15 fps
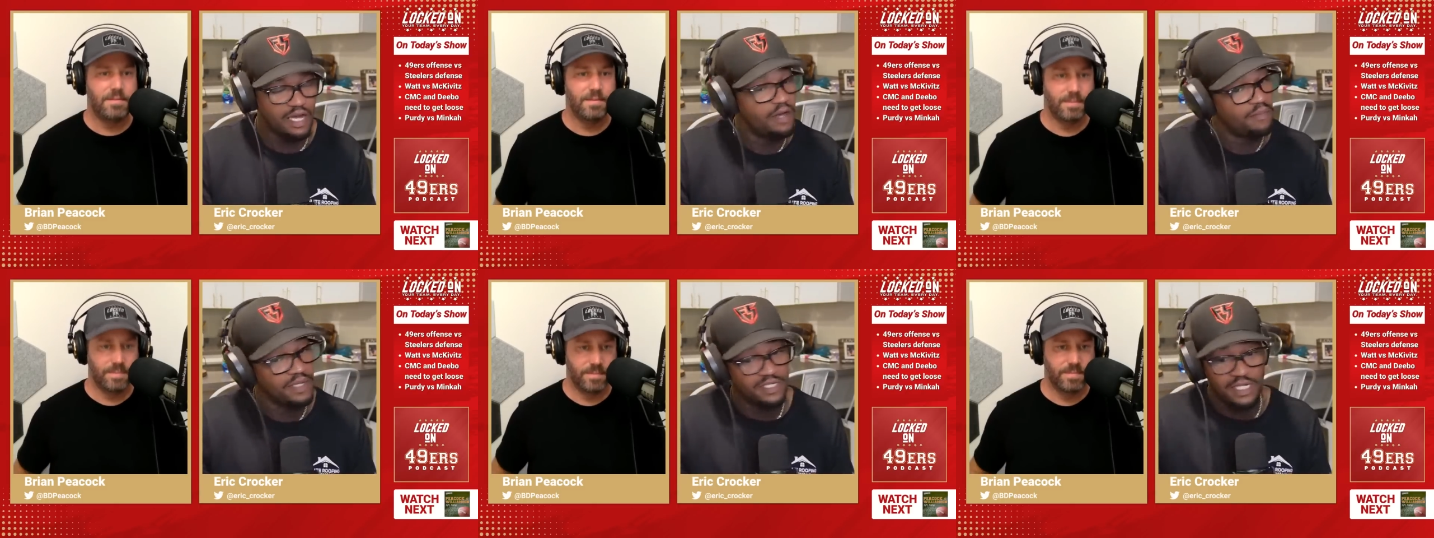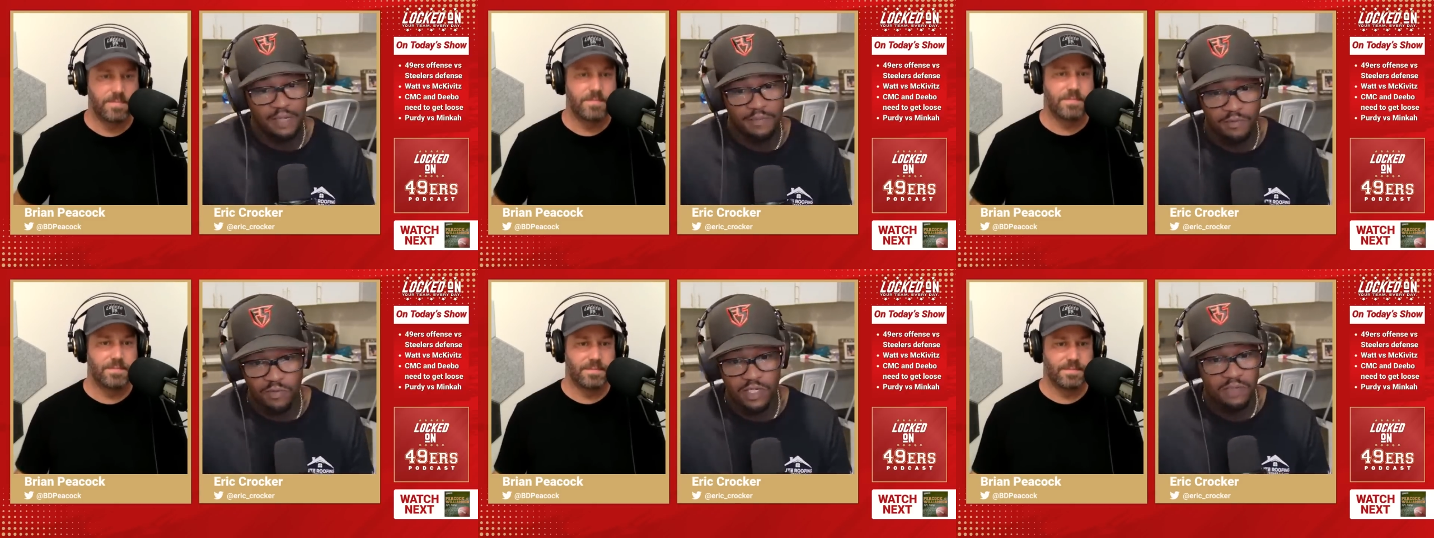Speaker 1: oh man, you got
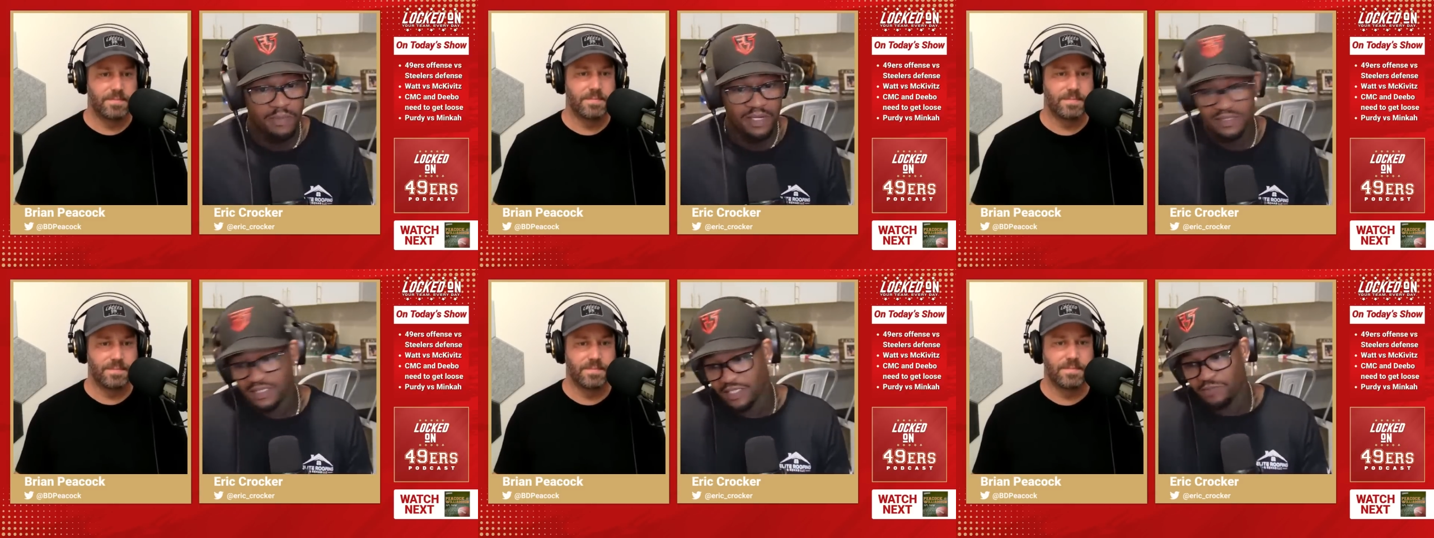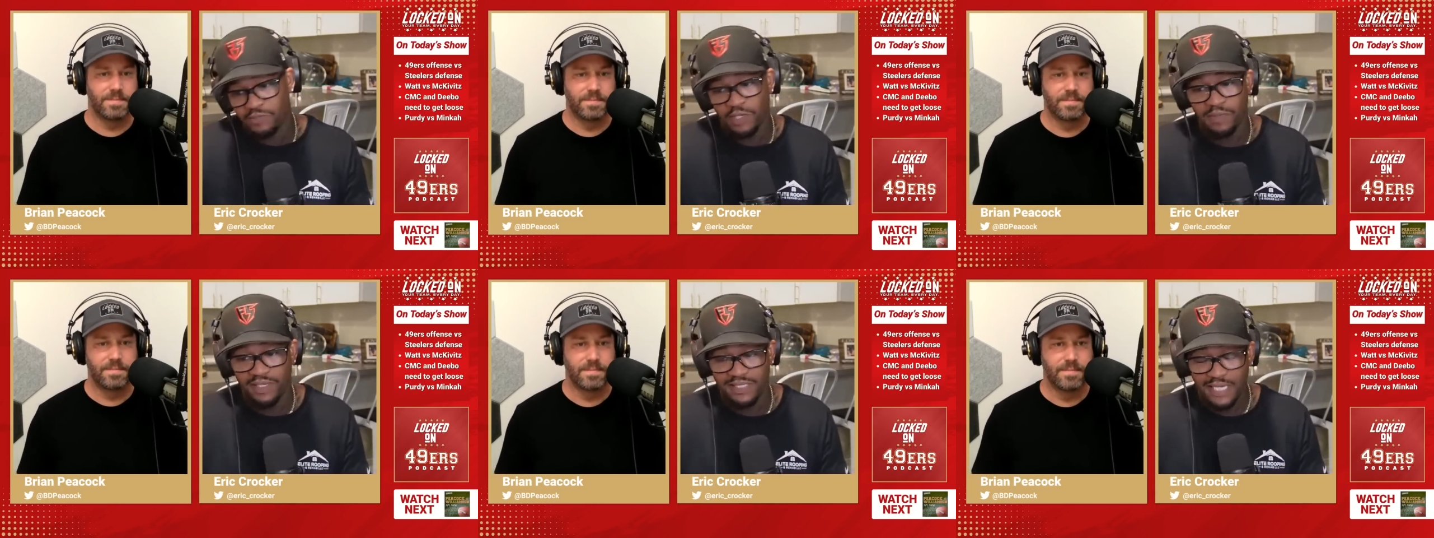to be worried about this,
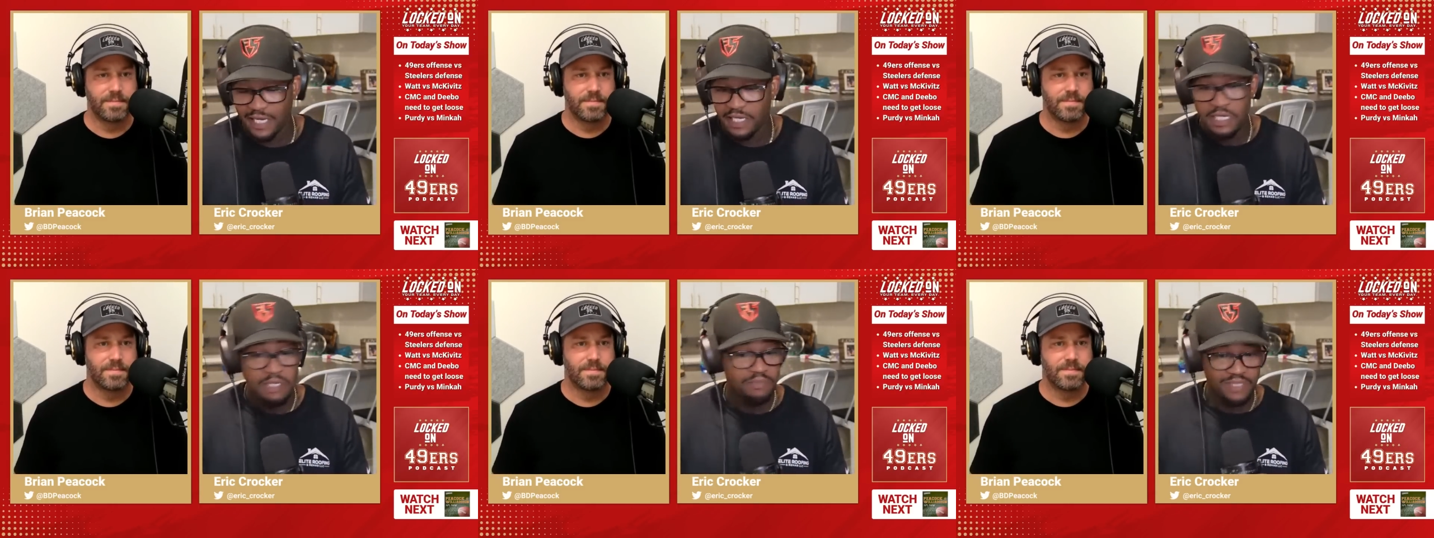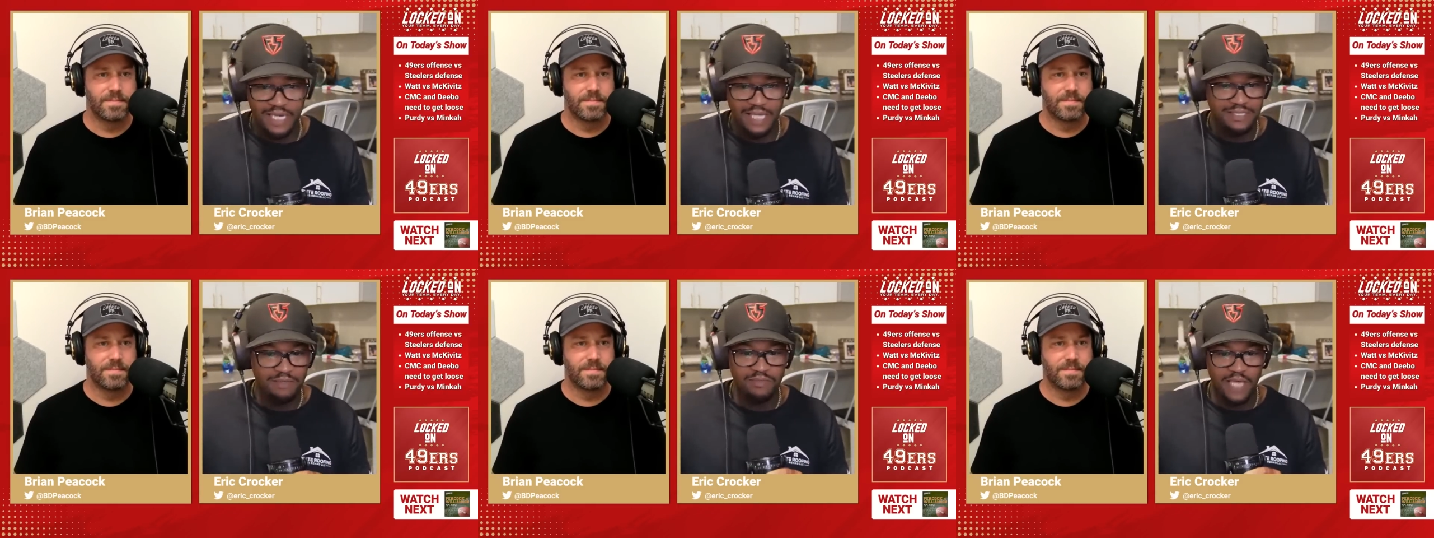worried about that. But they
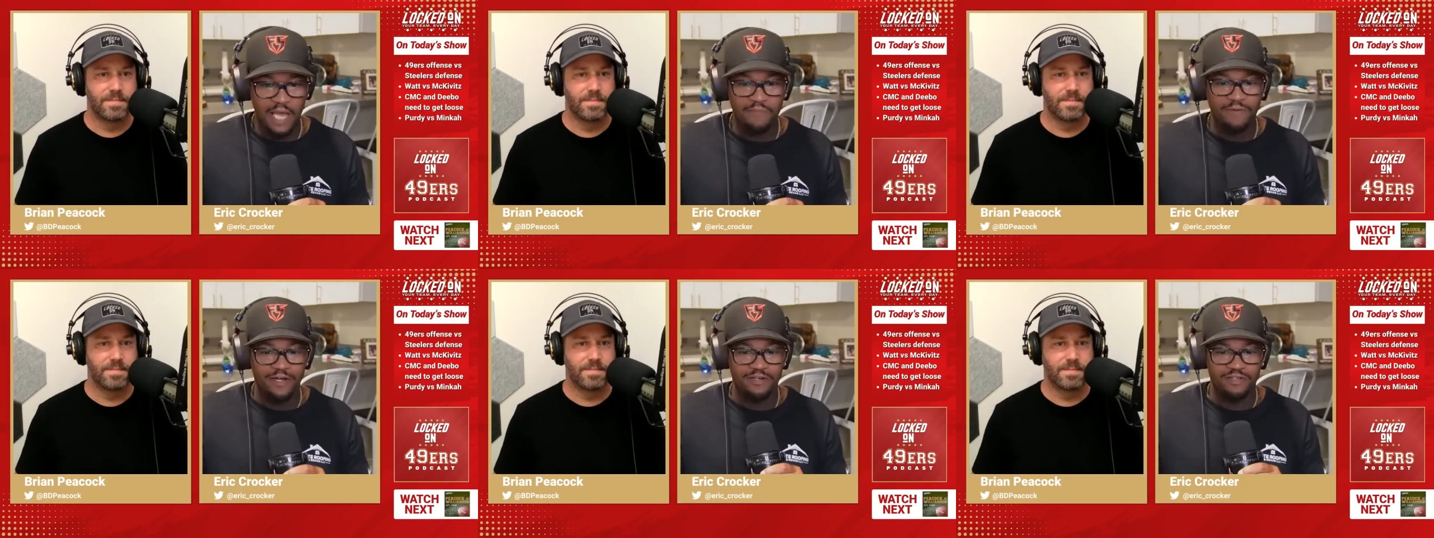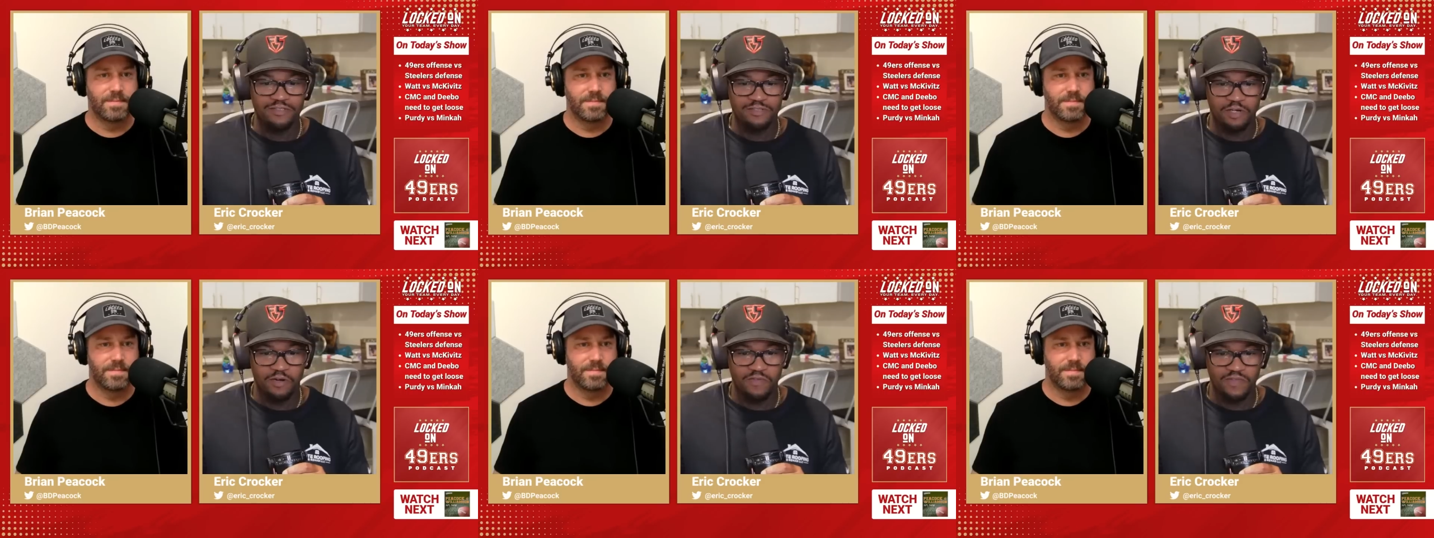got some game
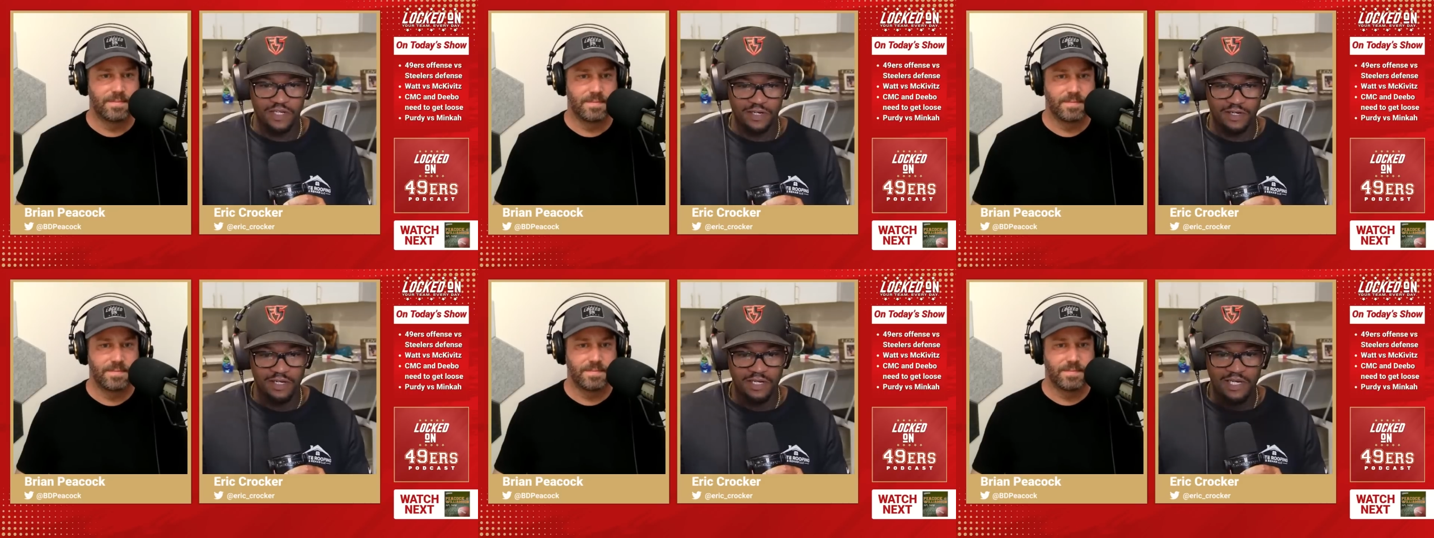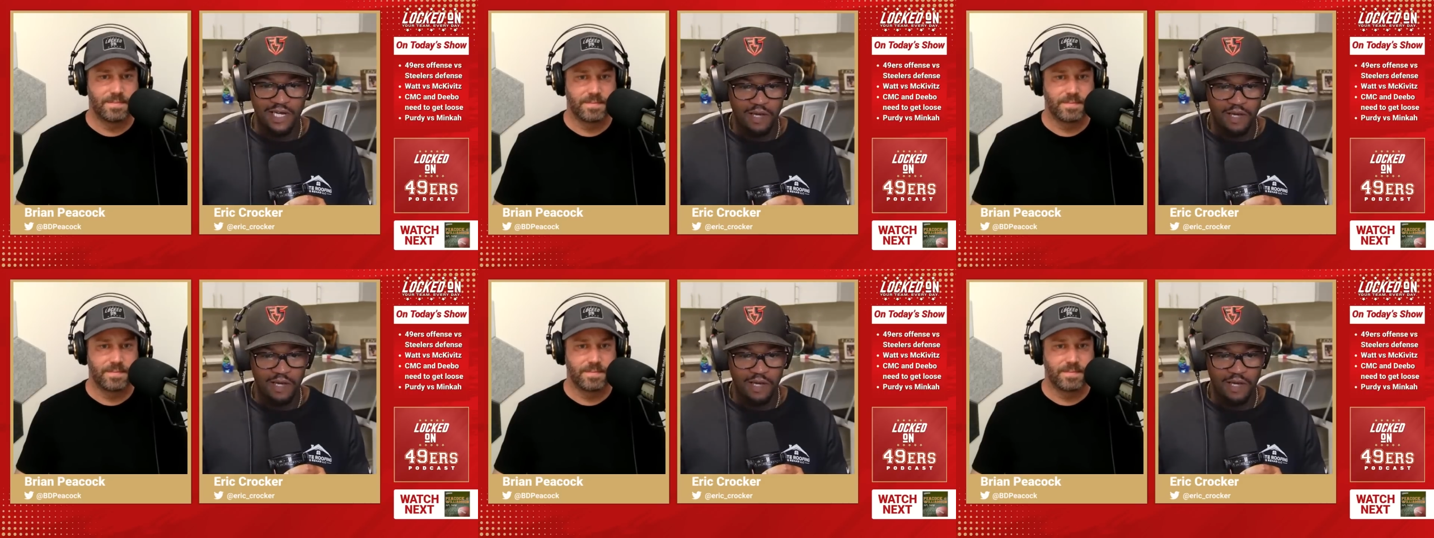recorders over there.